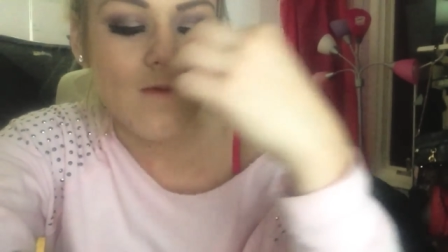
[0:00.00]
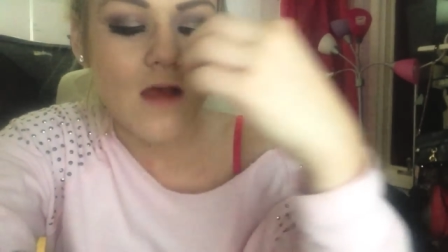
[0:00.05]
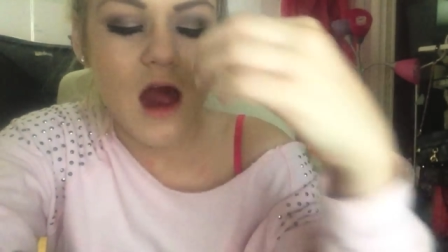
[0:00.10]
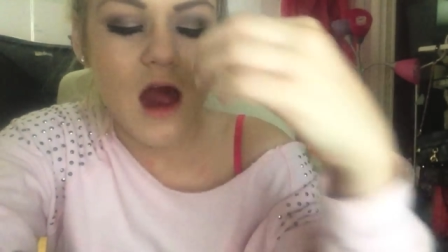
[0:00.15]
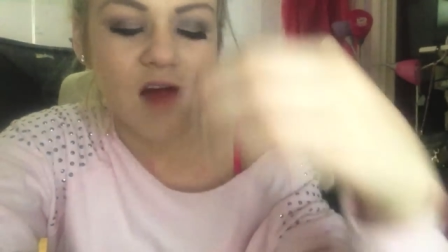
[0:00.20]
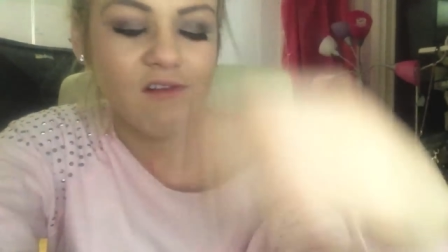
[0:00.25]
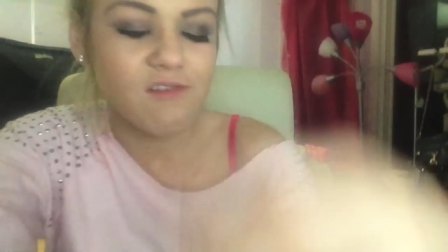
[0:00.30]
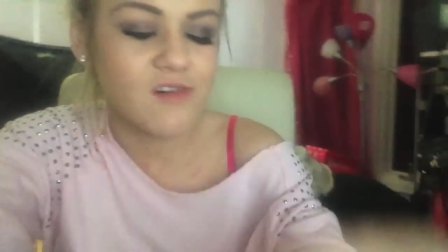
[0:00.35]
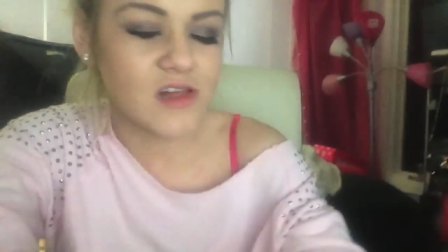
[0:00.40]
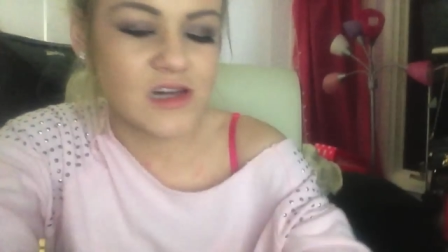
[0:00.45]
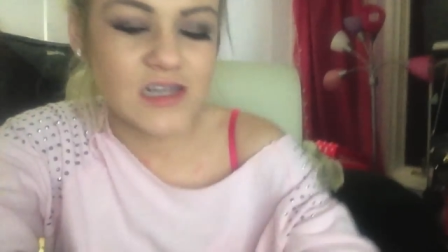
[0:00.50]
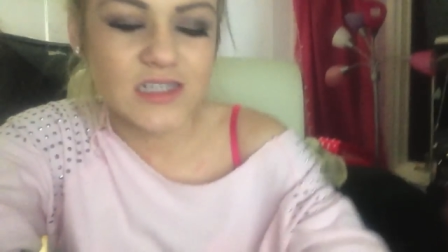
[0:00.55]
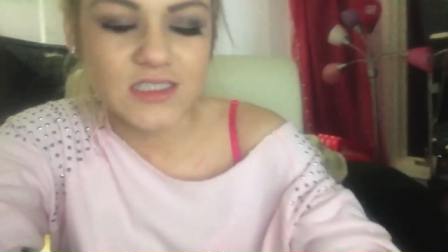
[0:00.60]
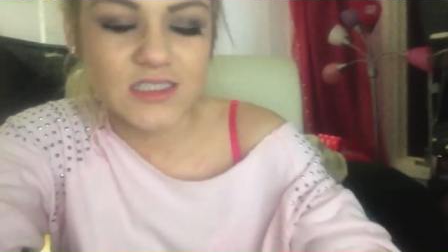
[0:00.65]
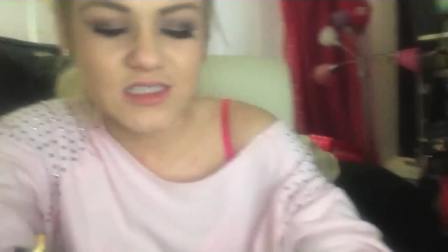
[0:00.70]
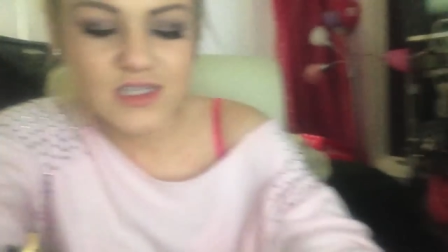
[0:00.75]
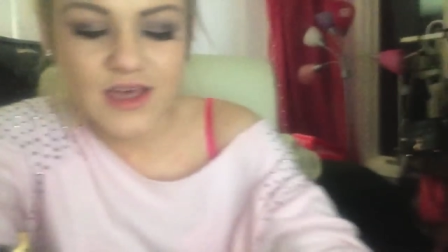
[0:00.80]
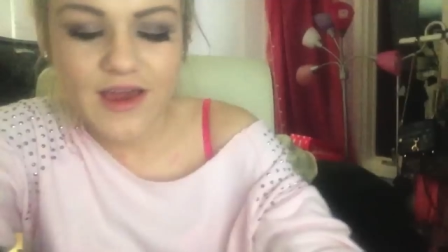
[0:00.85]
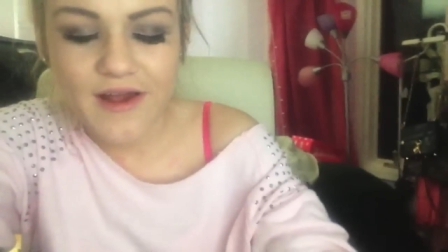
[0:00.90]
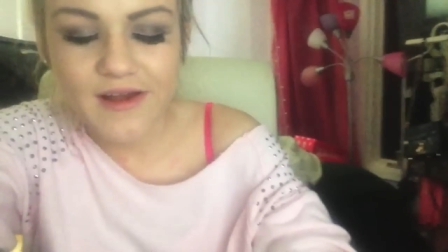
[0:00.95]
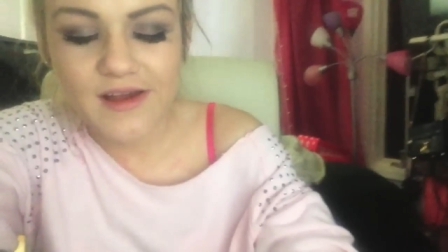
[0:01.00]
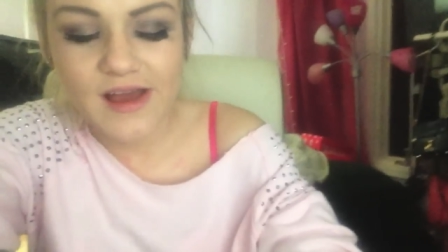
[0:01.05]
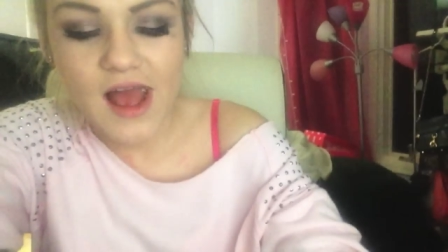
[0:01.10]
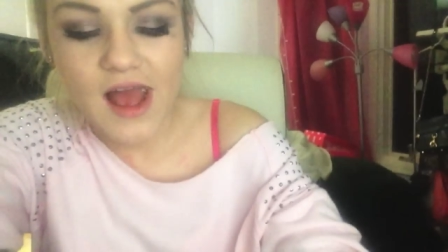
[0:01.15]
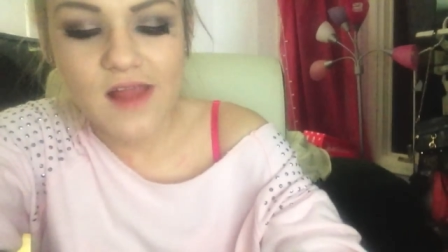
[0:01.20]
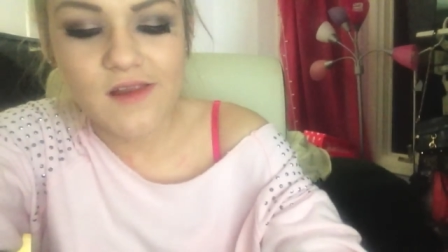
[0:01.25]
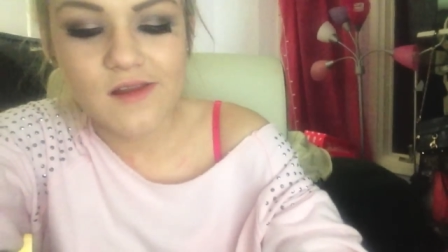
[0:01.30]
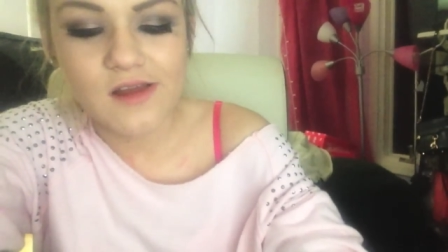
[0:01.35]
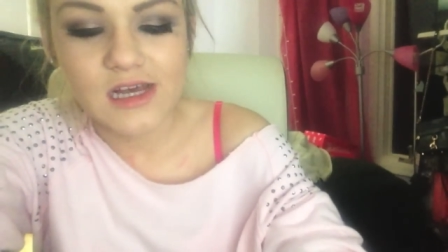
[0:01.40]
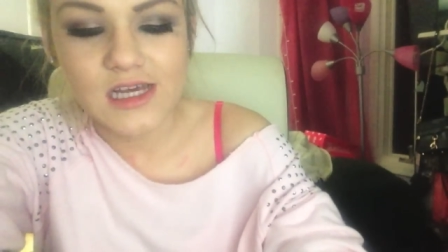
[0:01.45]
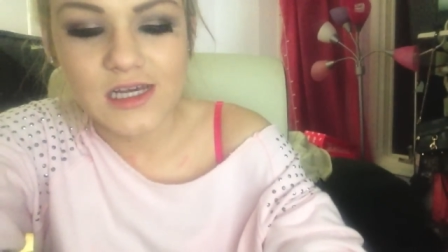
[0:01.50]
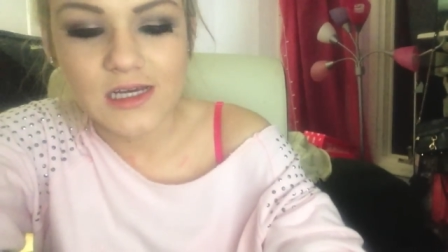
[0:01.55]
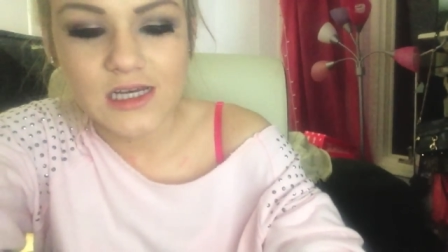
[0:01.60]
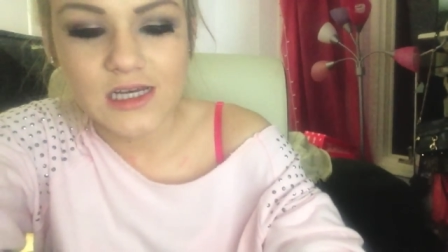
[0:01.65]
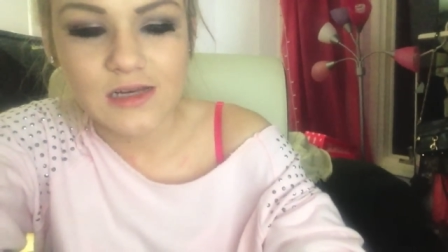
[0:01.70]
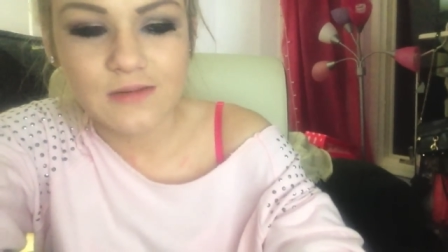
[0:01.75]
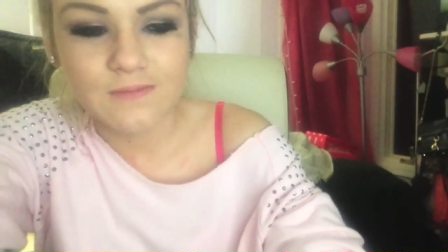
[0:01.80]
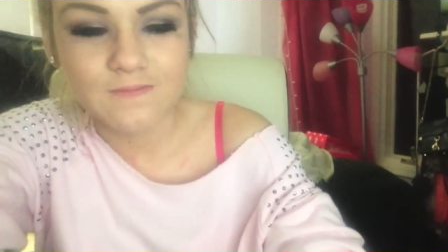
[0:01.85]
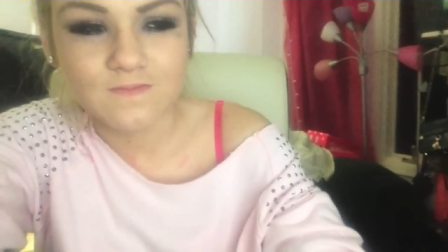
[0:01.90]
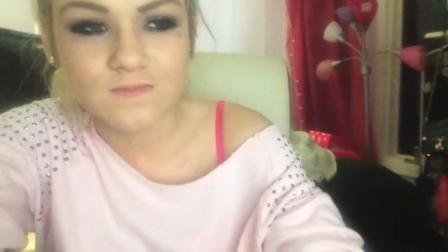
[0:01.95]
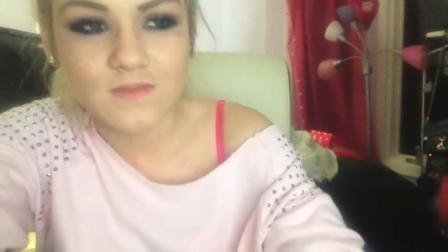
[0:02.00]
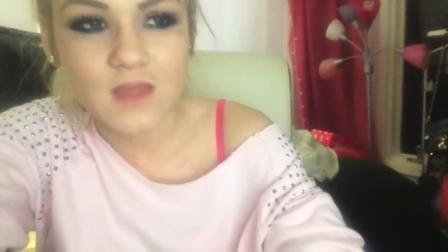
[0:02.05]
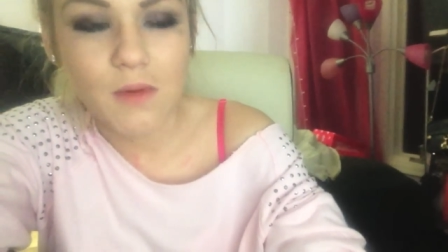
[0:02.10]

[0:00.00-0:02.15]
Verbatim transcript: I have a lot today again. Um,